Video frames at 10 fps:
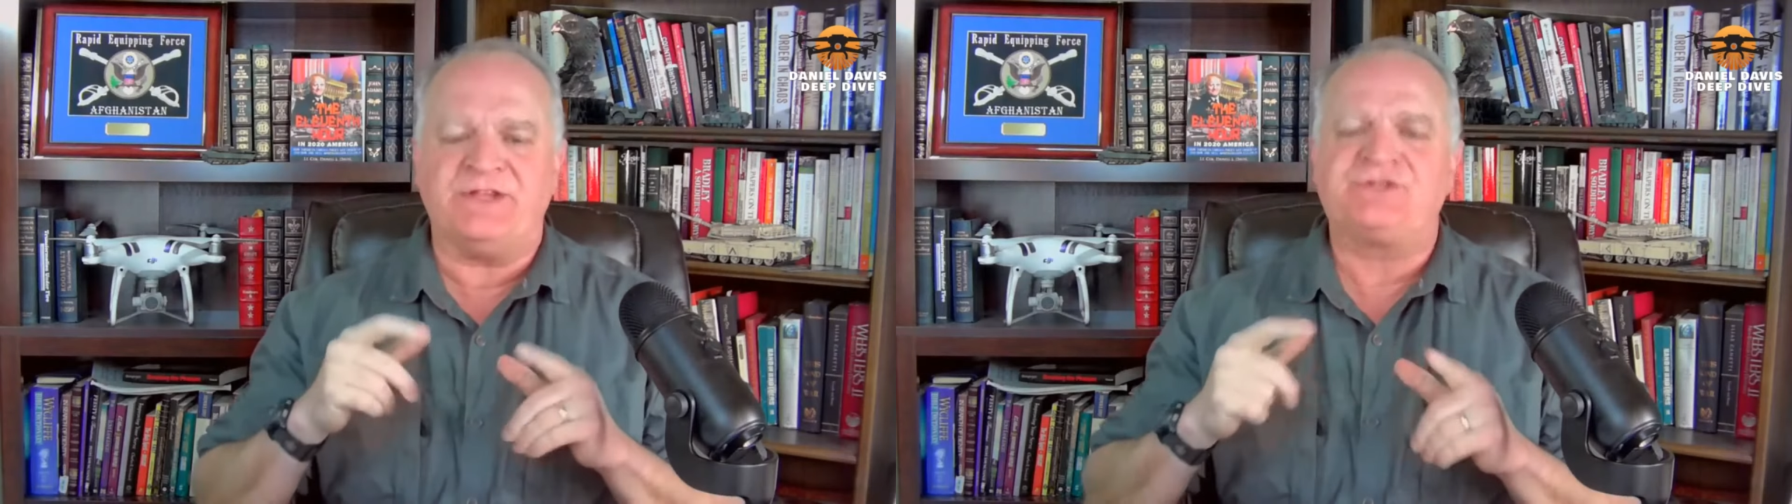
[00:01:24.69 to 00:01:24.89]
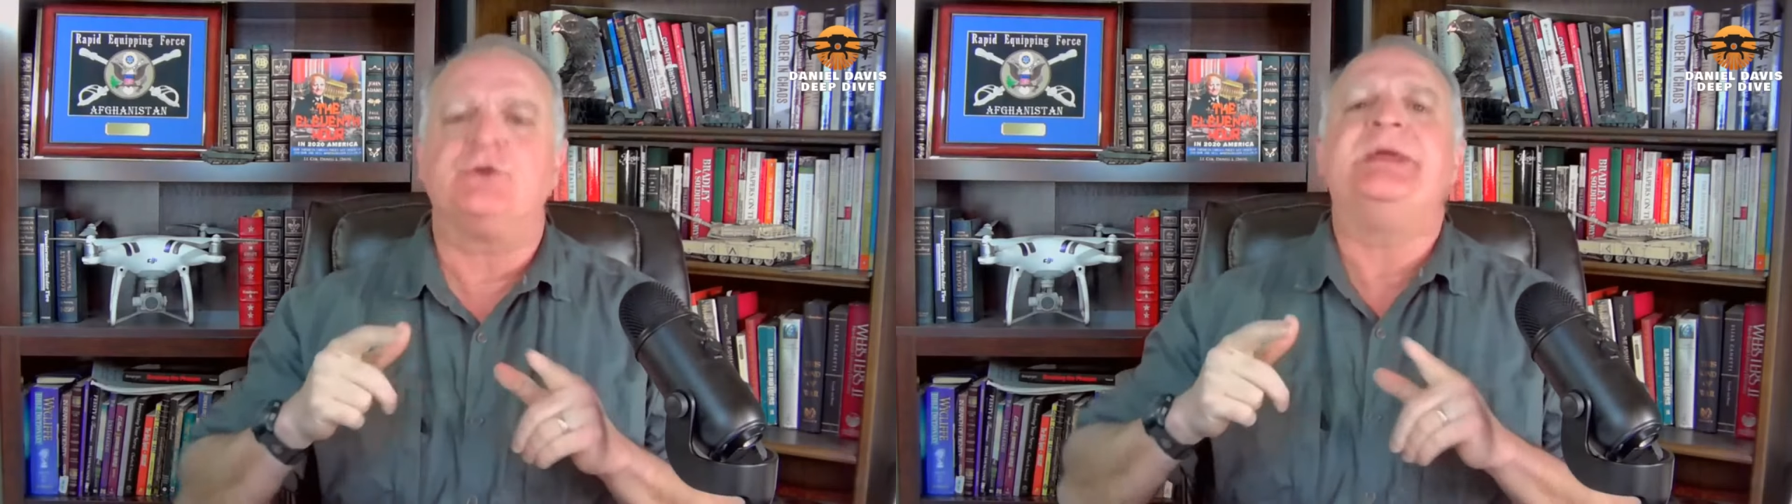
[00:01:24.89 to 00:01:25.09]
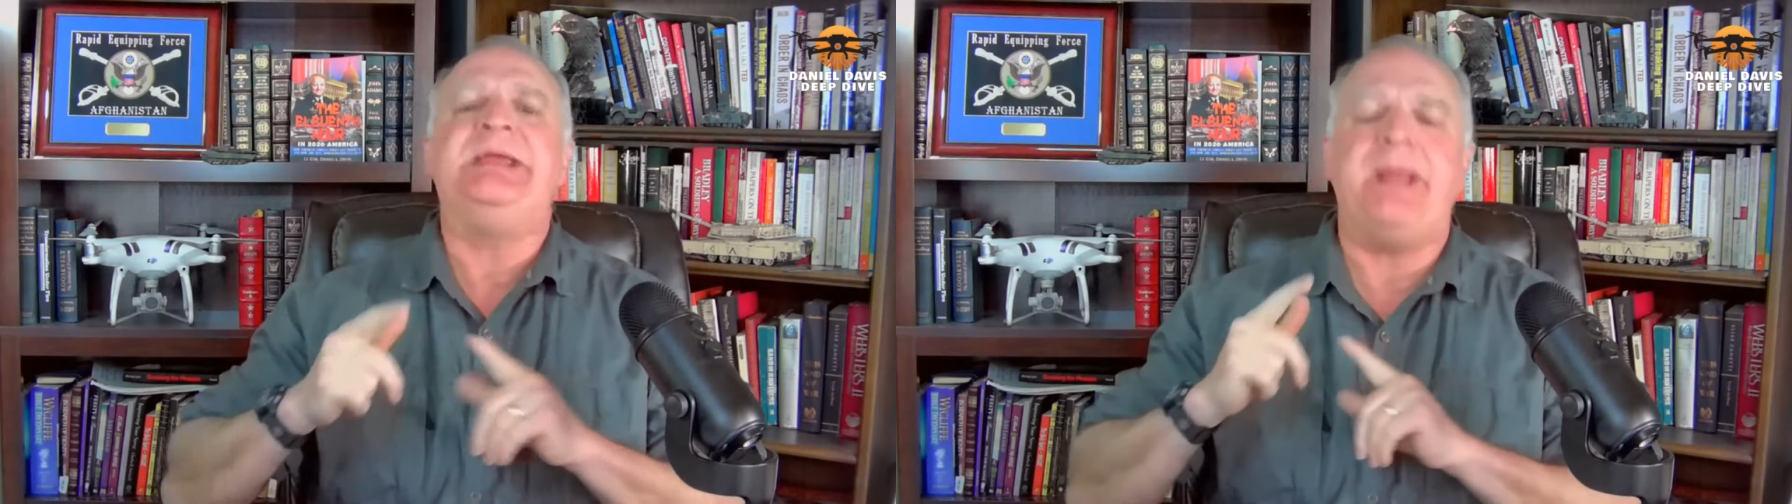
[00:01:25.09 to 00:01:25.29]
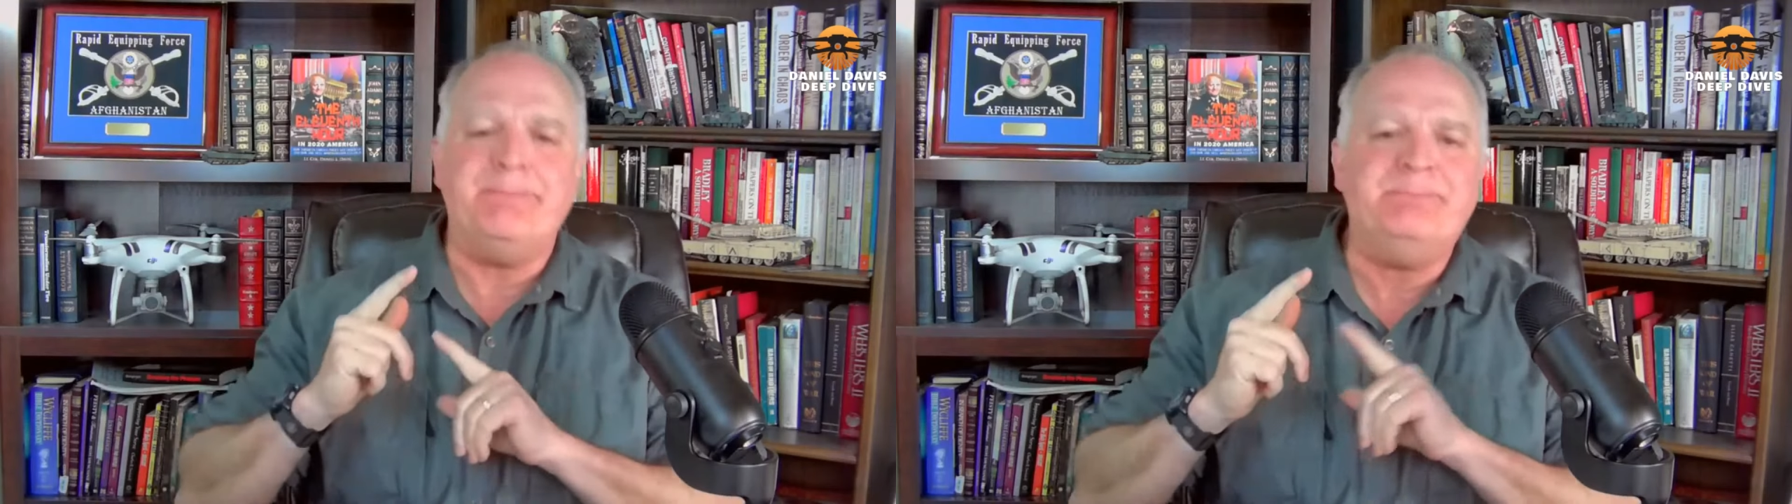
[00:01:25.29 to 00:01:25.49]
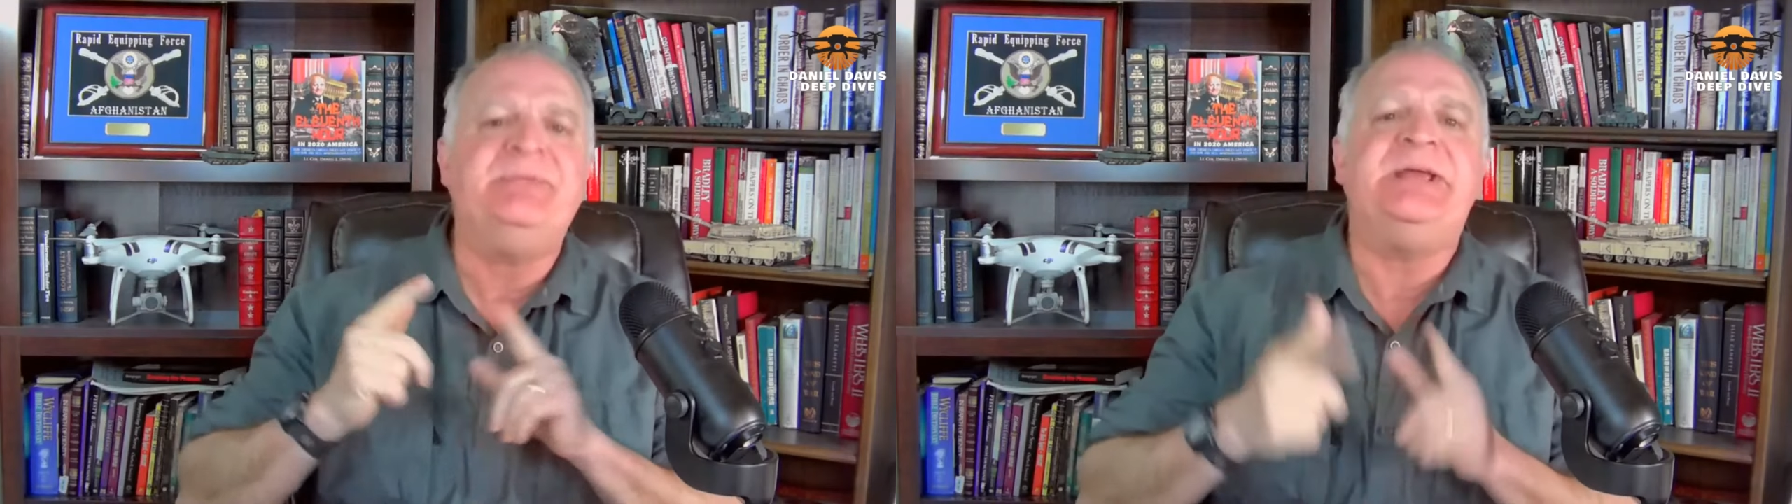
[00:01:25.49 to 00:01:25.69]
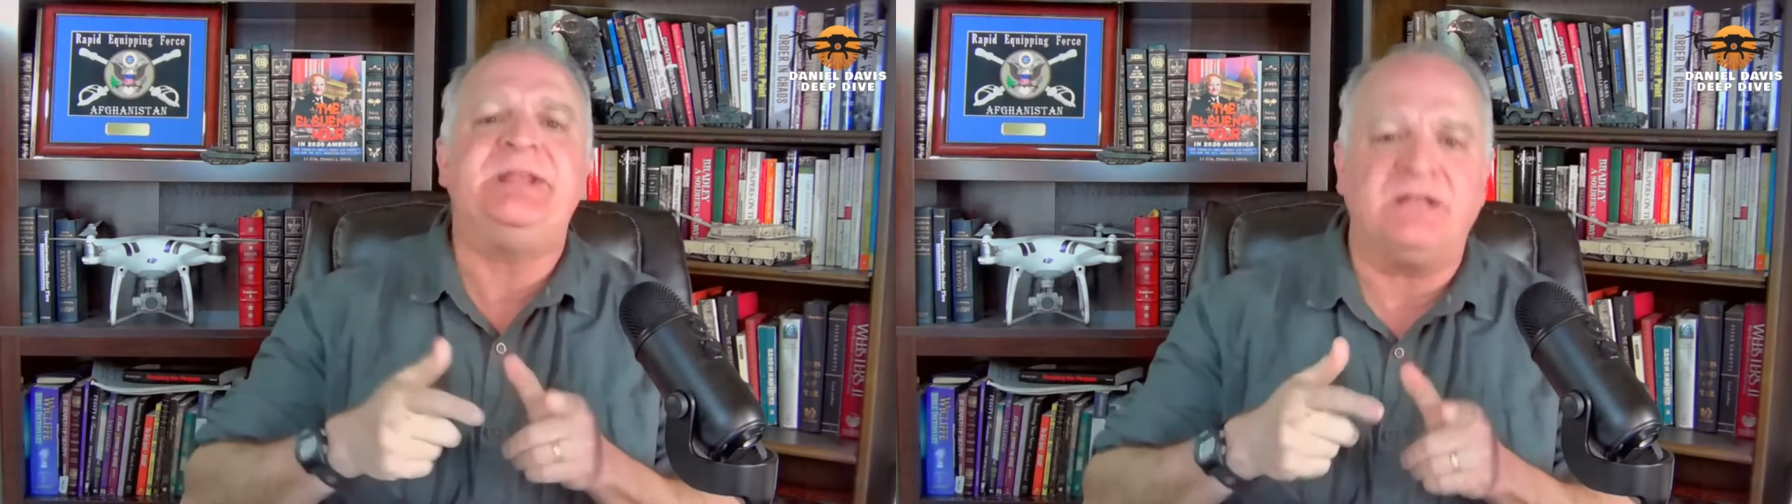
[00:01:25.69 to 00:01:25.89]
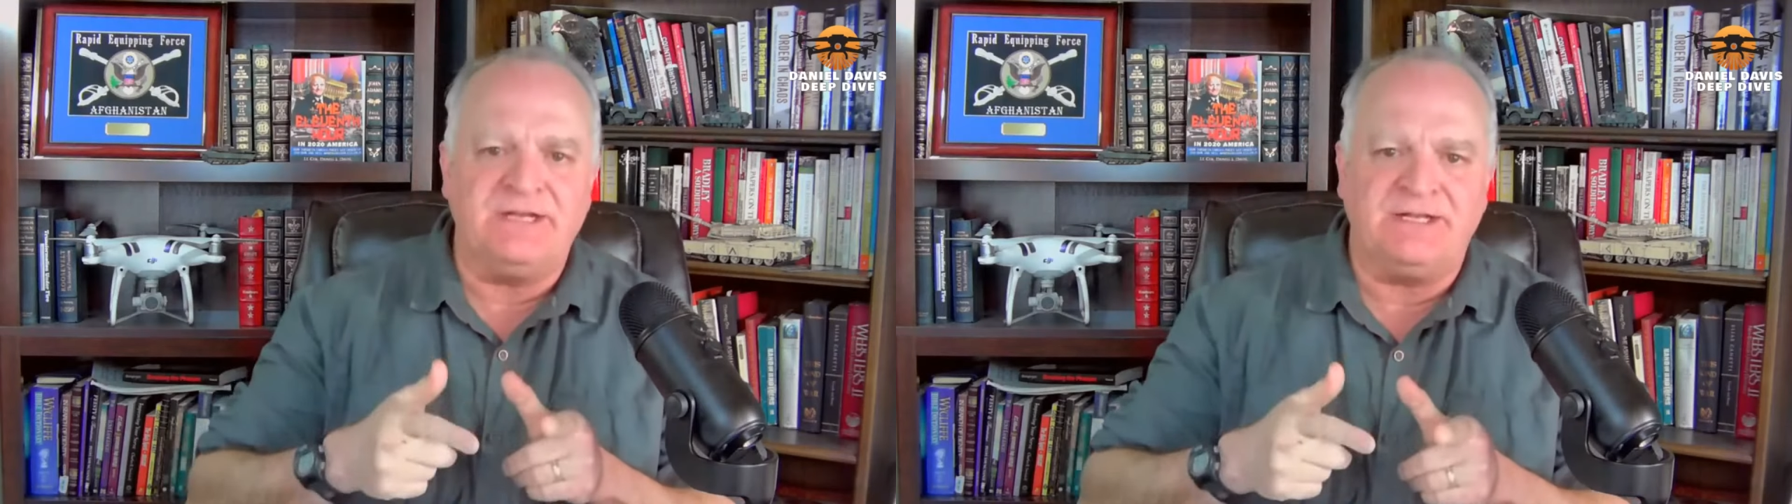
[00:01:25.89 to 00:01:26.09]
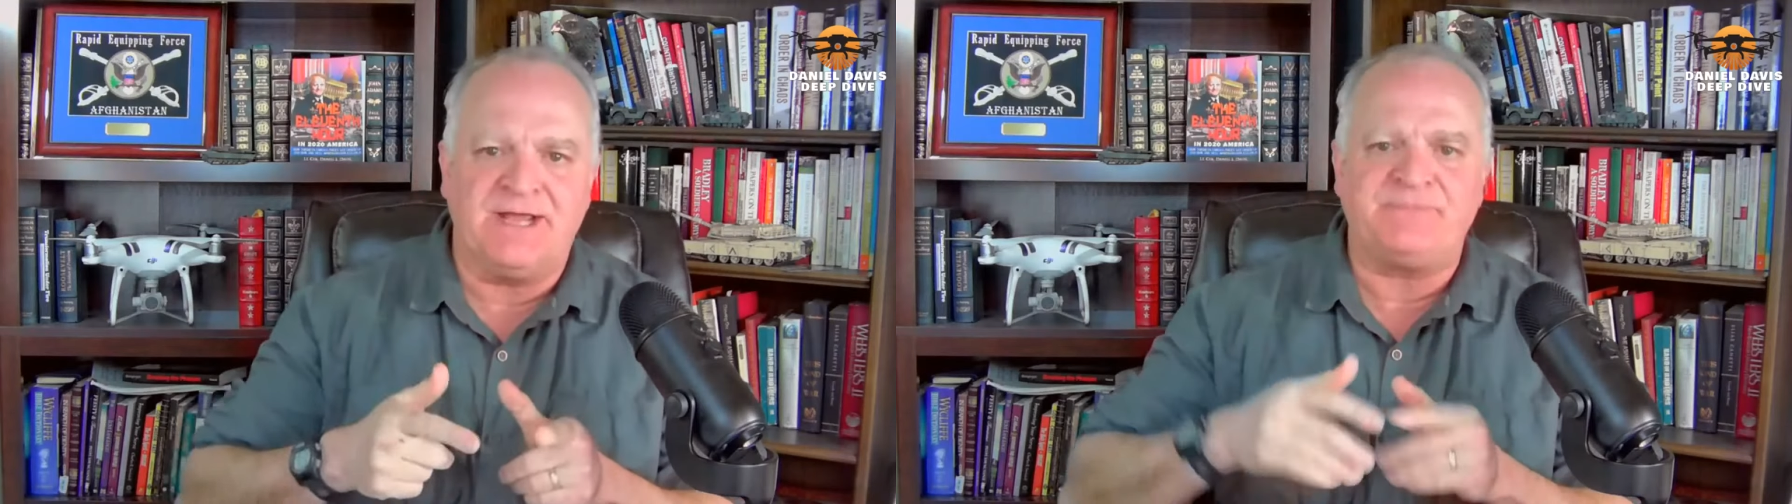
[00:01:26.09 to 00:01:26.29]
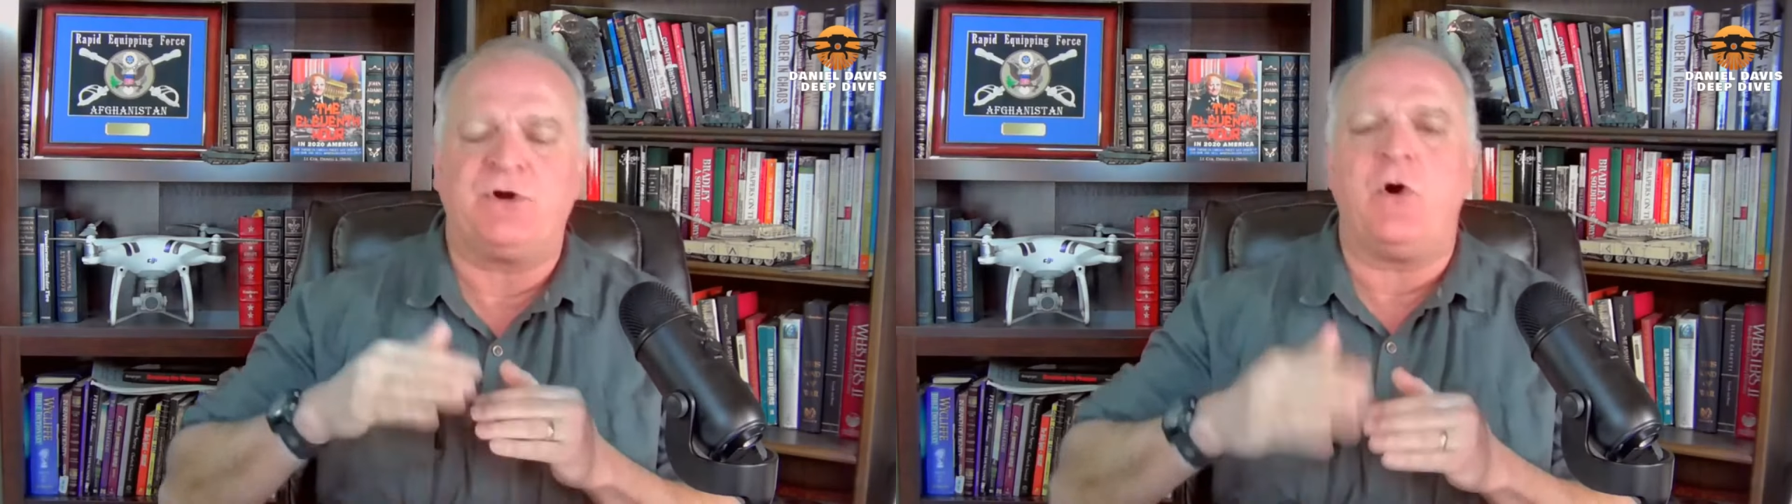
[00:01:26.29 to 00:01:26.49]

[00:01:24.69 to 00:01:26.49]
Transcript: And so he immediately left